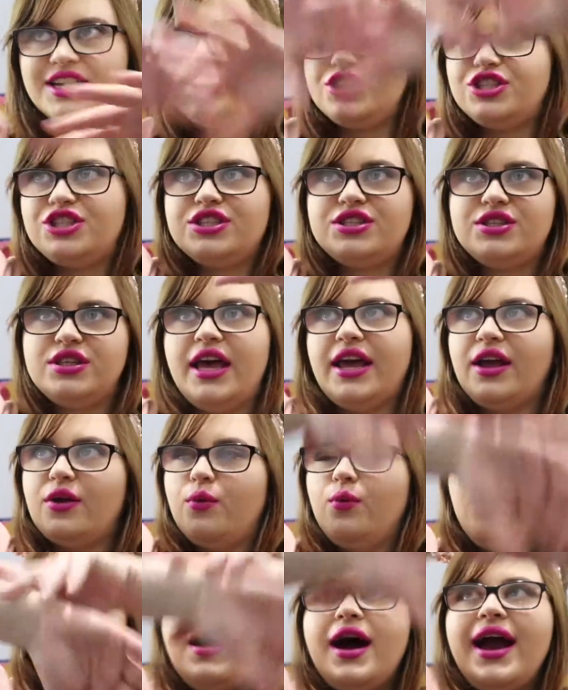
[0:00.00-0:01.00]
It's just like
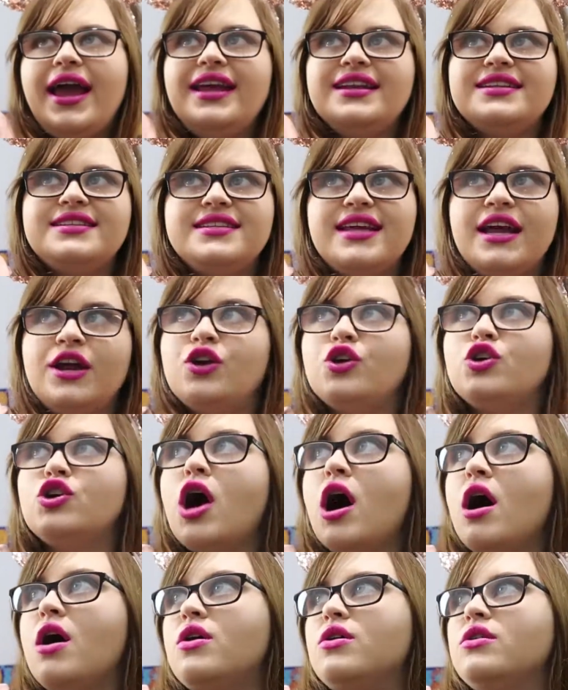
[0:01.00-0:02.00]
white and
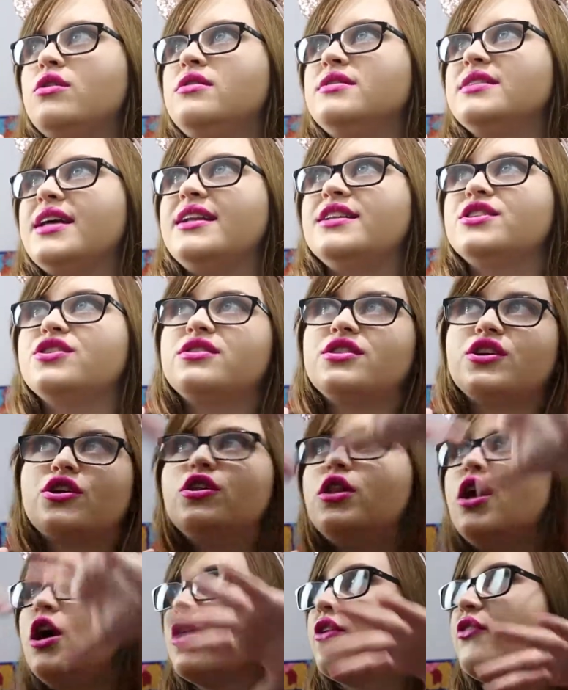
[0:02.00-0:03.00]
gold, and it's got the
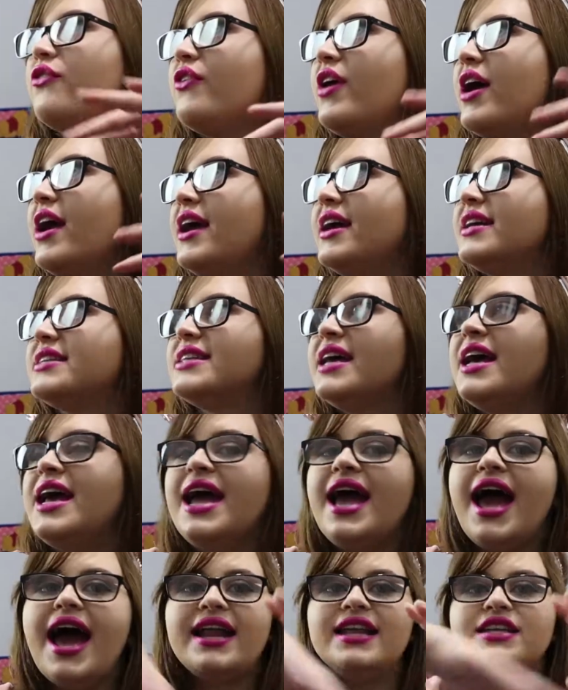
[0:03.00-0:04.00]
clock face,
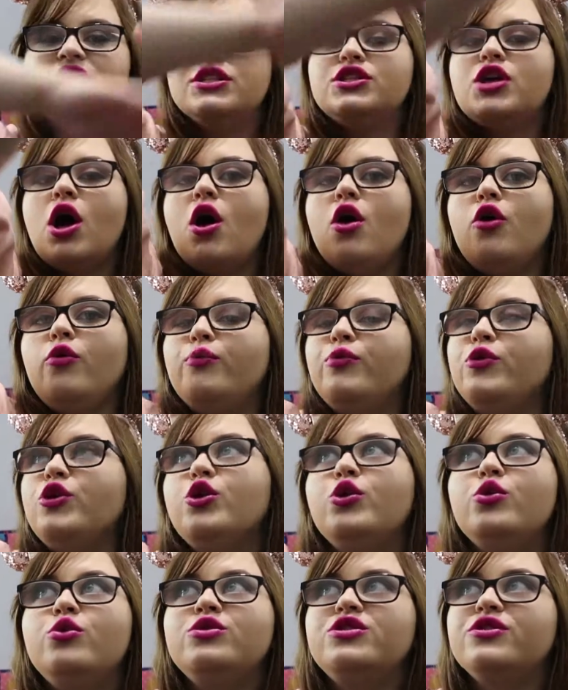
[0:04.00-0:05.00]
and it's this whole
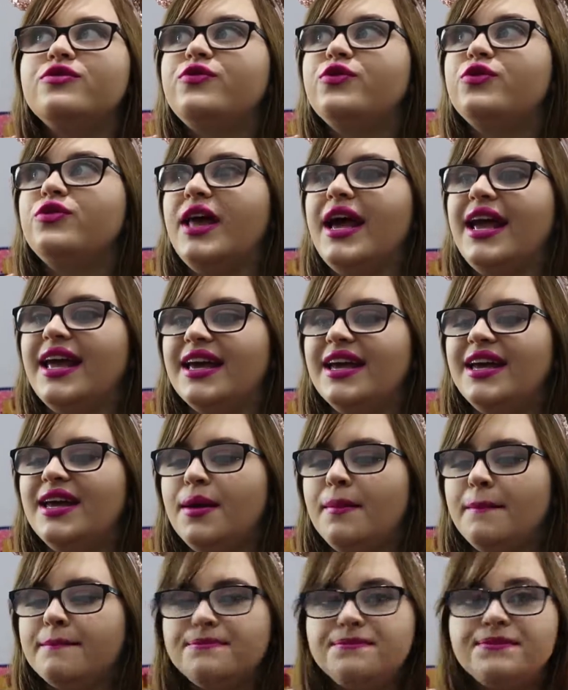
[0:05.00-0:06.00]
beautiful like
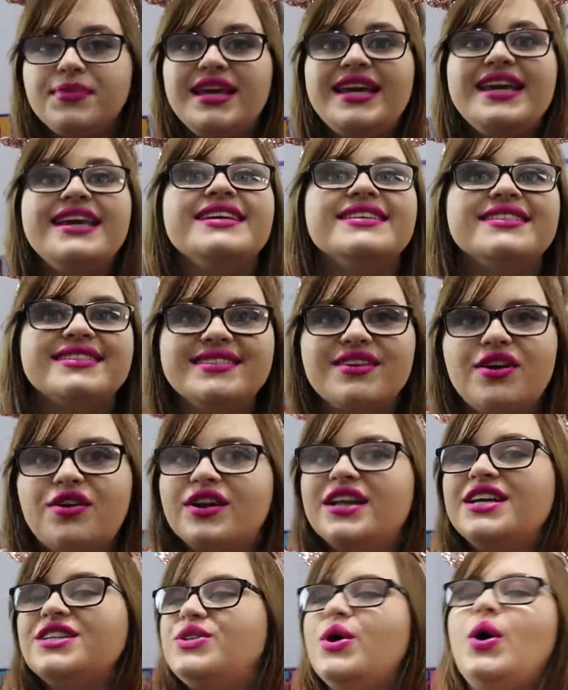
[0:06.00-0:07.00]
piece
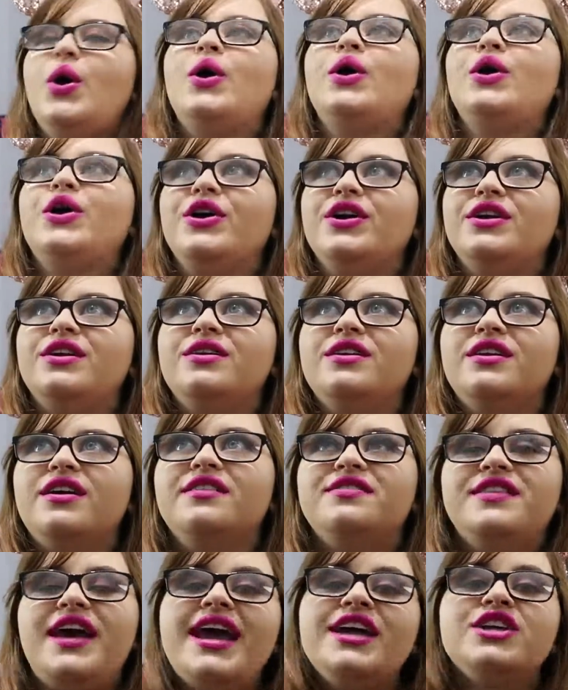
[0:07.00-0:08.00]
on its own
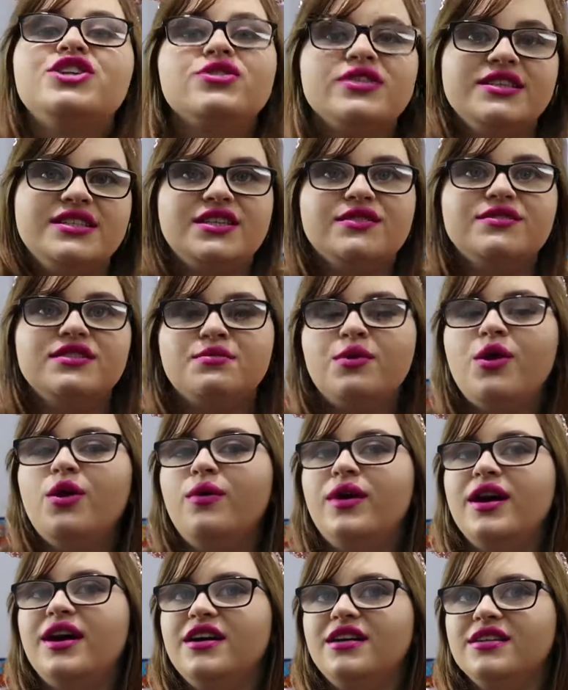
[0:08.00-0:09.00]
at the entrance of
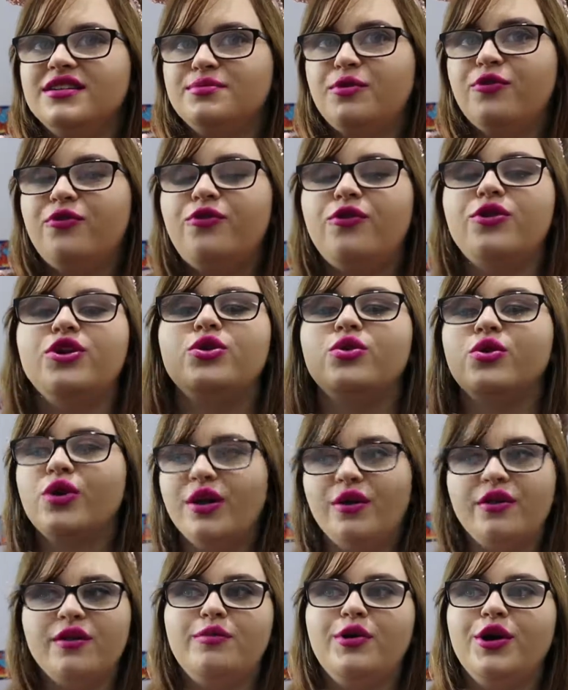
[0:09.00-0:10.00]
Small World before you
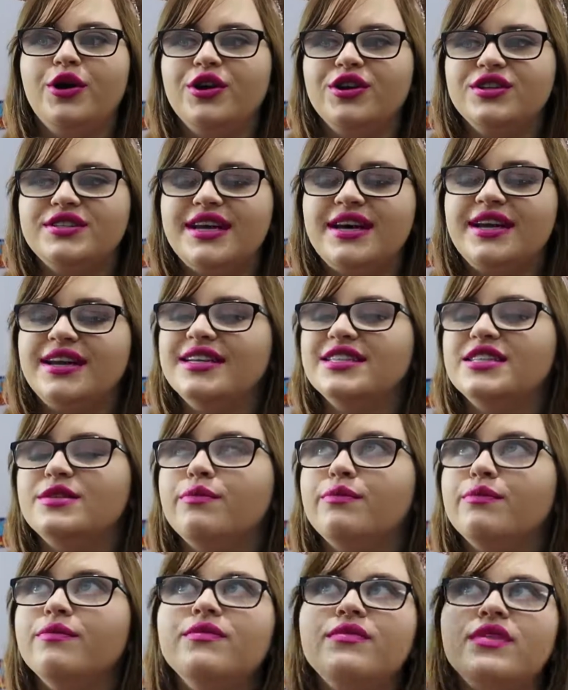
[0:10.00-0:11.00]
get on the boats, and
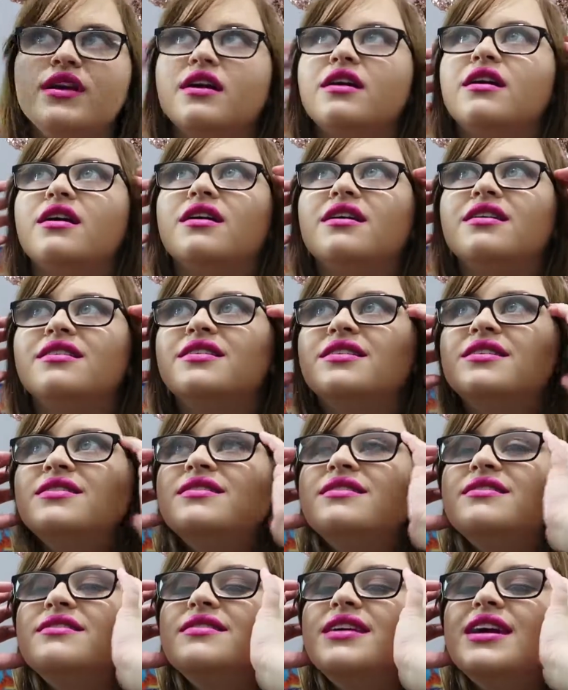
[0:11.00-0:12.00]

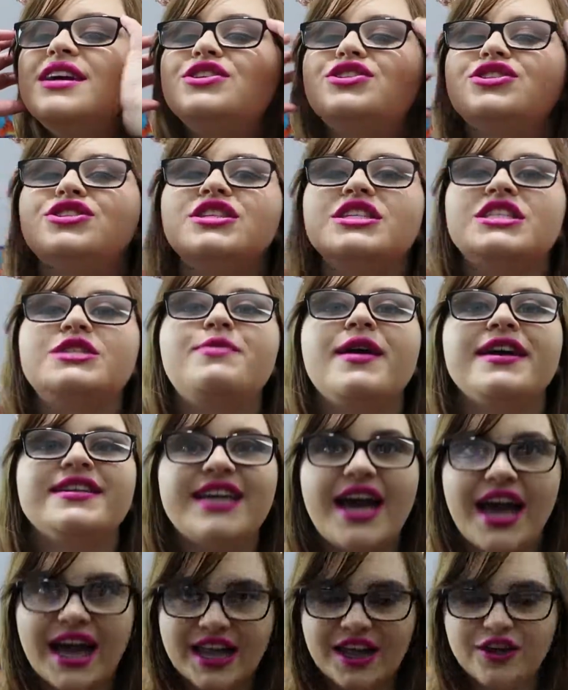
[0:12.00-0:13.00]
it's just
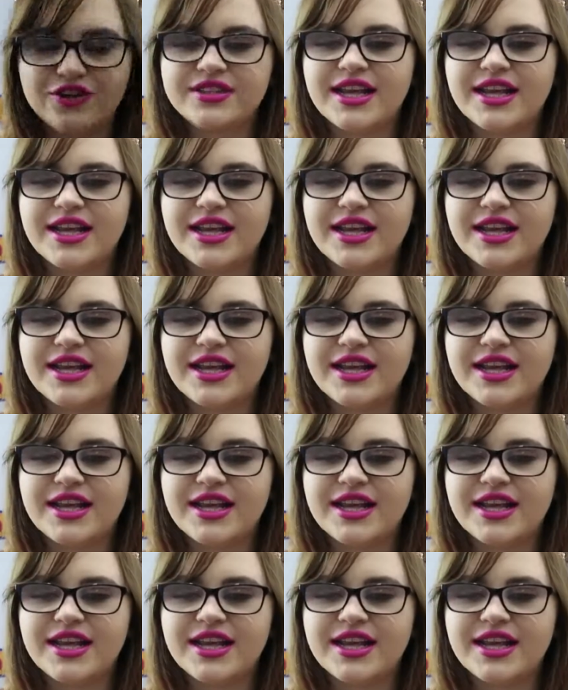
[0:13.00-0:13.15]
spectacular.